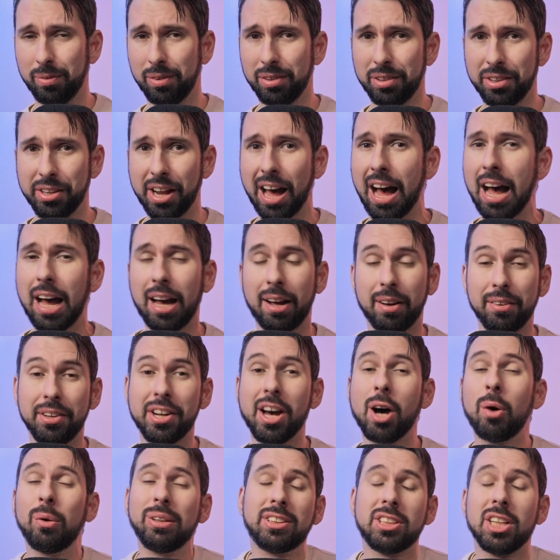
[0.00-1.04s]

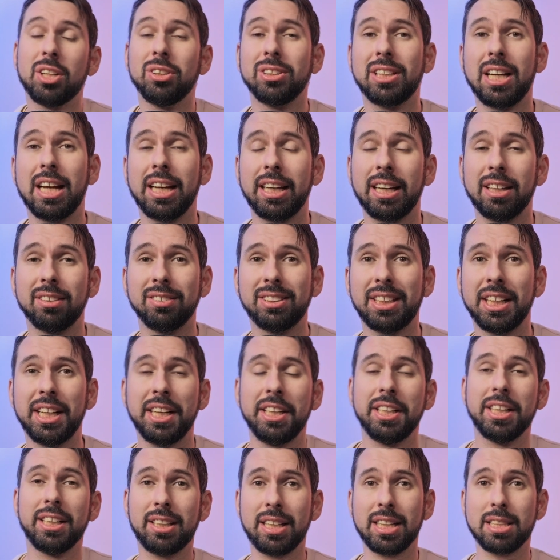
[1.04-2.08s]
now it sounds like I'm
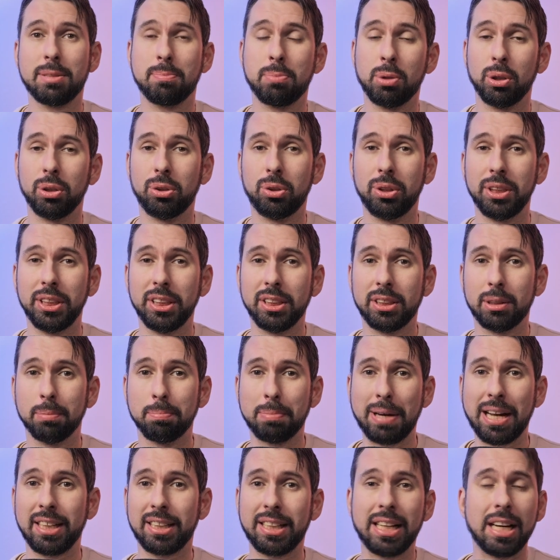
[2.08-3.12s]
saying that the X-pro3 is a
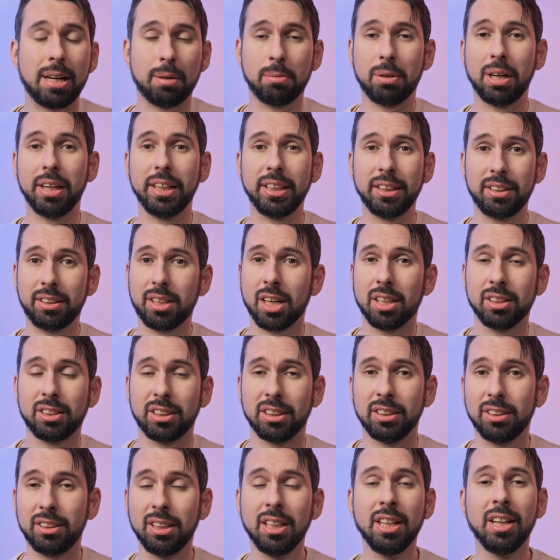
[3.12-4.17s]
bad camera. It
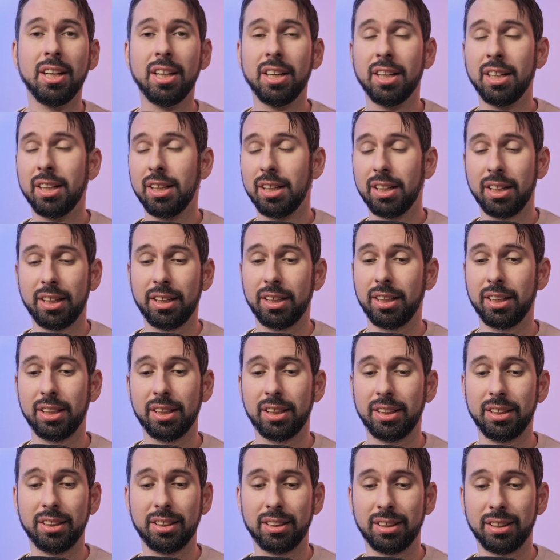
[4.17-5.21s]
doesn't.
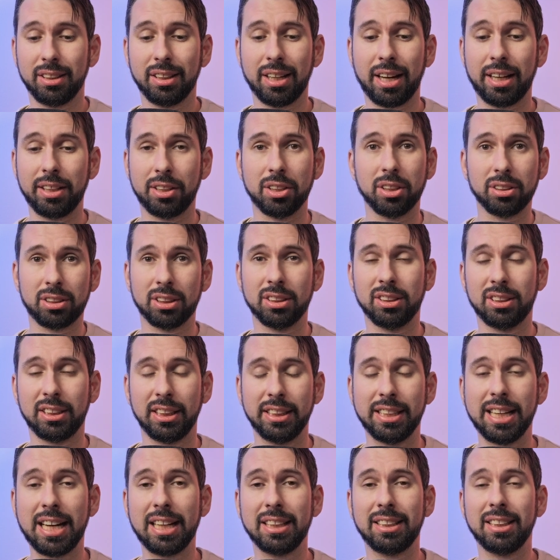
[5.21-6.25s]
I doesn't say
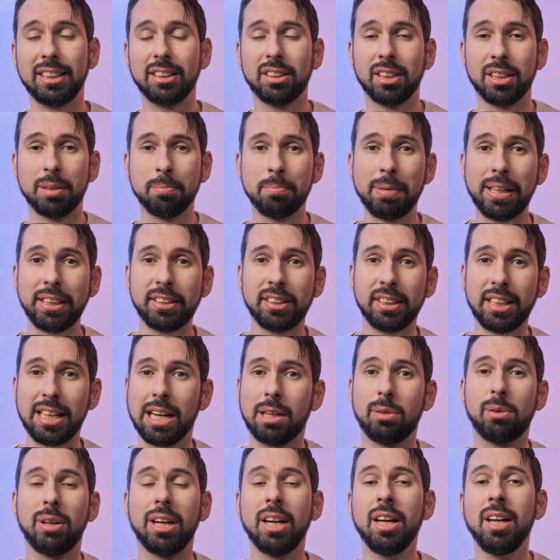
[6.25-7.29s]
that. It's an amazing
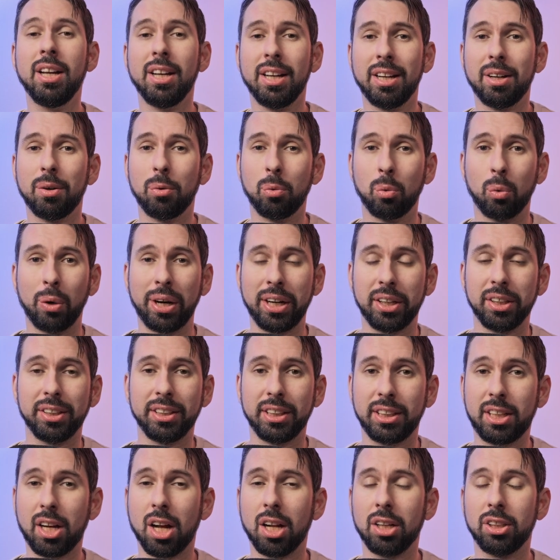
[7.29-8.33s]
camera where
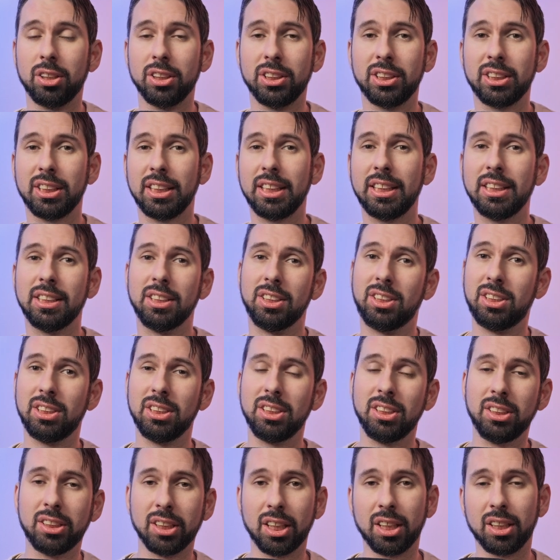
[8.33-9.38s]
the colors is
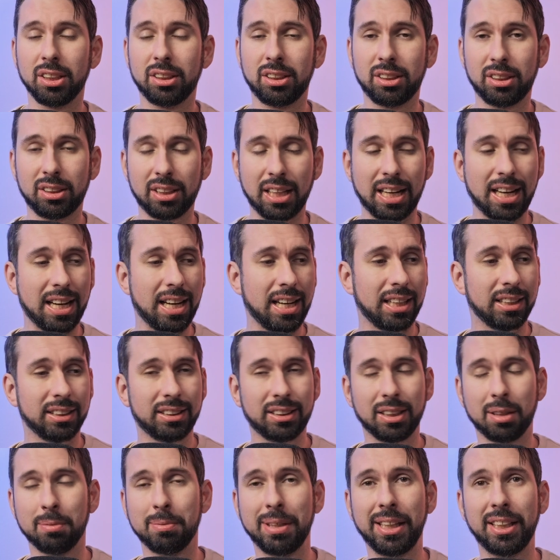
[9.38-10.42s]
just
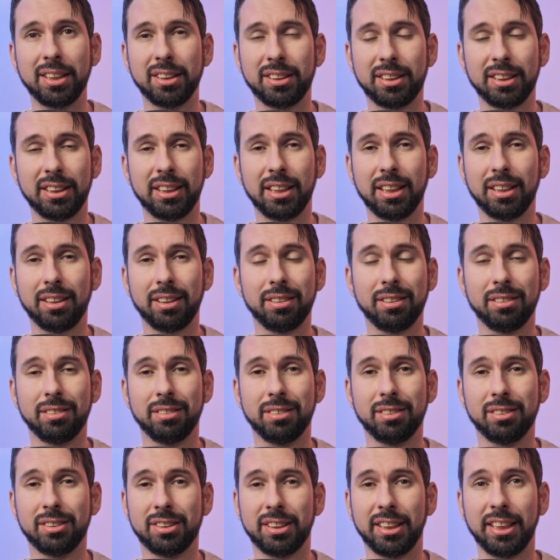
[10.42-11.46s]
as amazing.
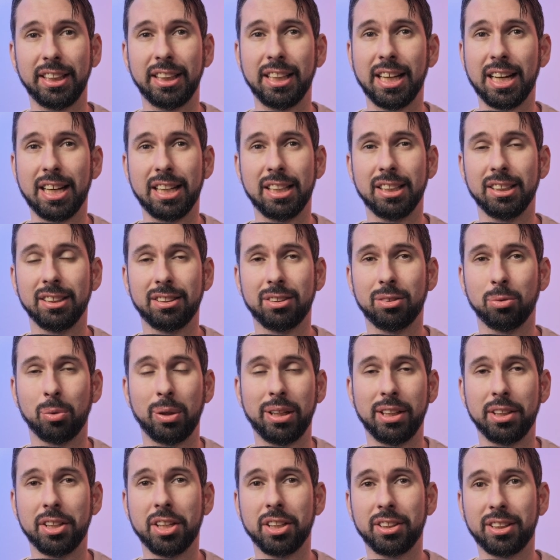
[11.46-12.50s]
Seeing as,
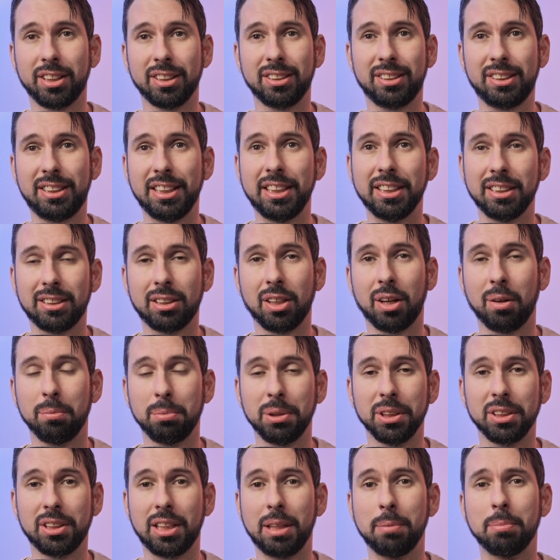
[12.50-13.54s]
well, not as this
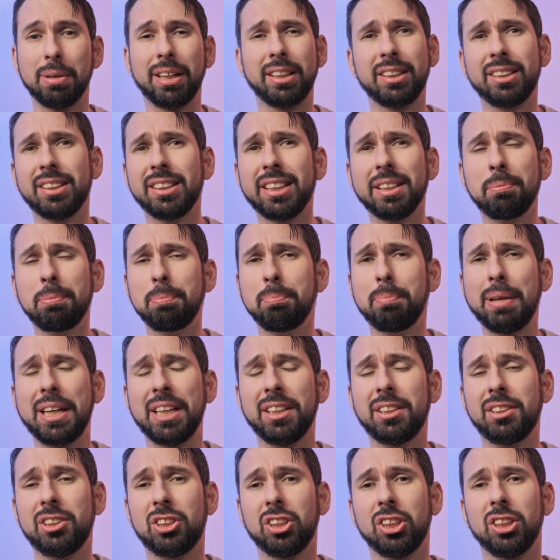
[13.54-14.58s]
obviously, but the
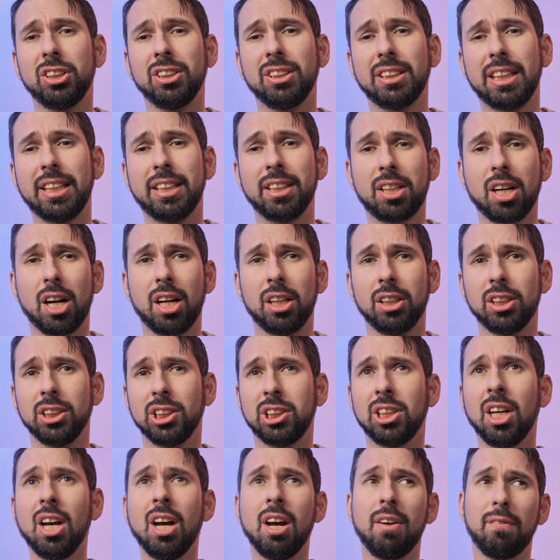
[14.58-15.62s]
pictures and the
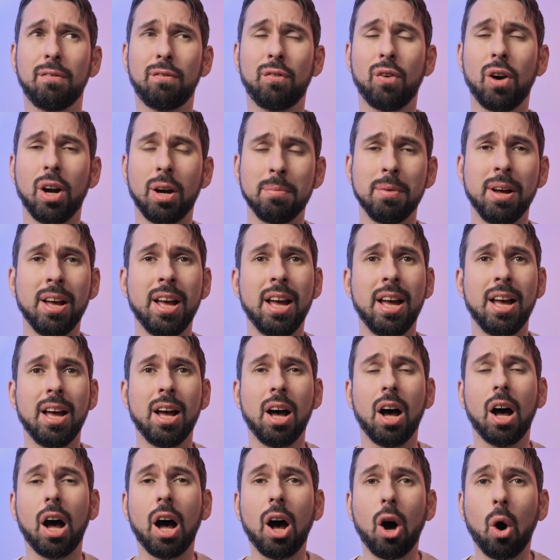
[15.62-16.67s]
colors from
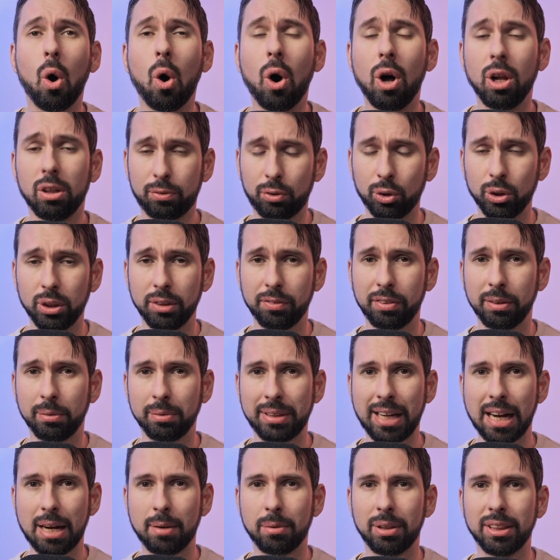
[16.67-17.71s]
all Fujifilm
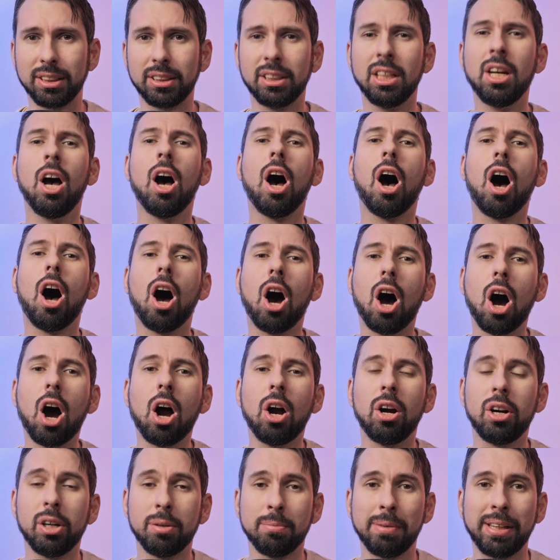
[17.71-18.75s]
cameras
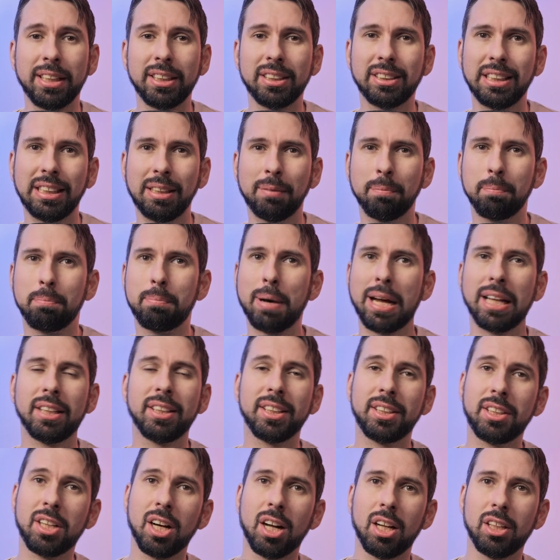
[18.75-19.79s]
are amazing, but the
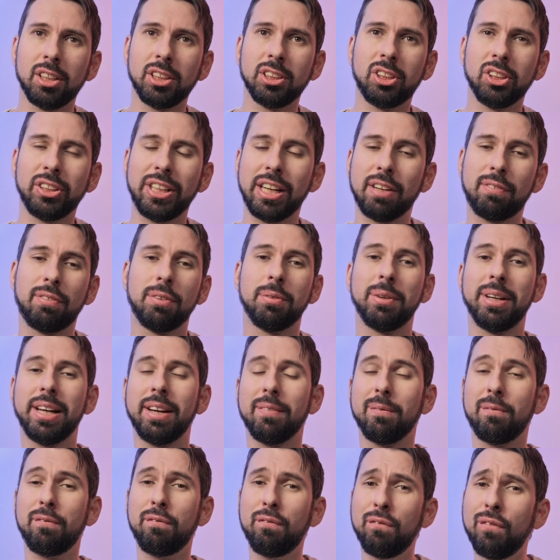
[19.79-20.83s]
colors you get from the
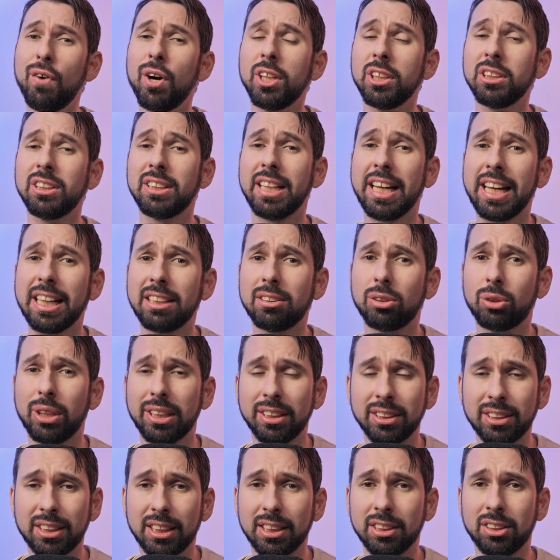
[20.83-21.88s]
first
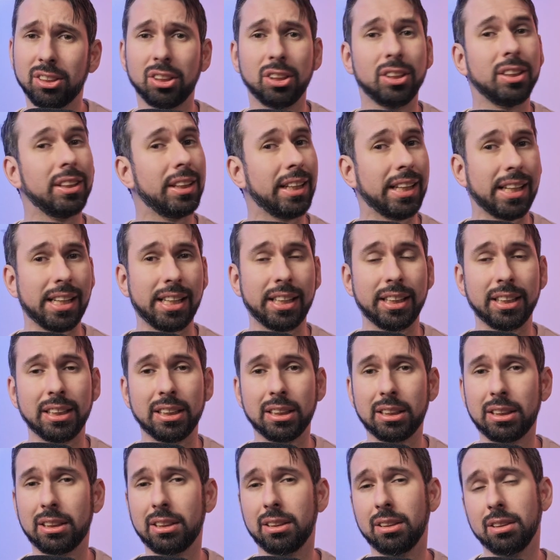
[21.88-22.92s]
X-trans sensor
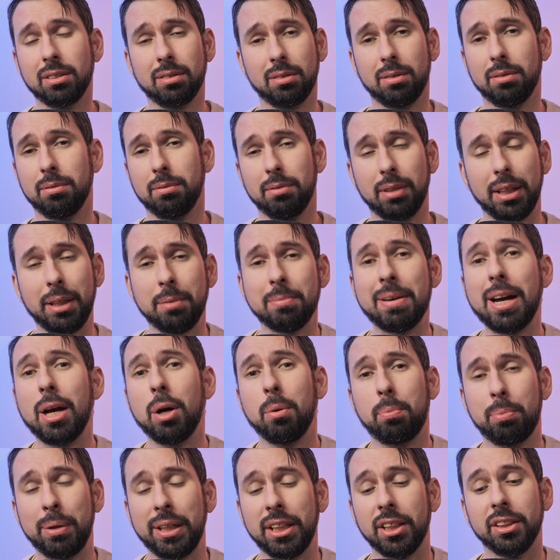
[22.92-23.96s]
is, in my
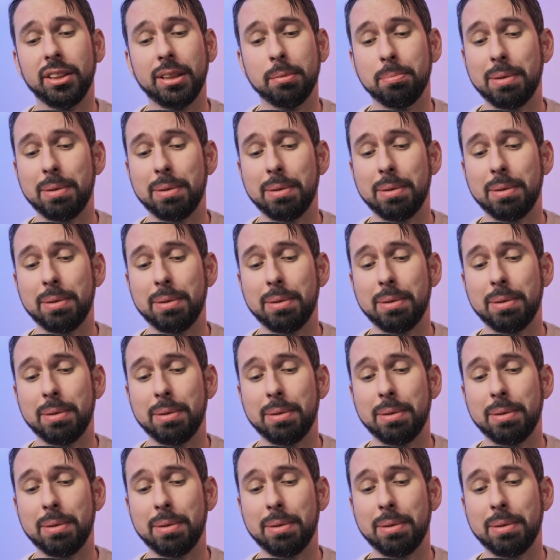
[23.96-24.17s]
opinion, the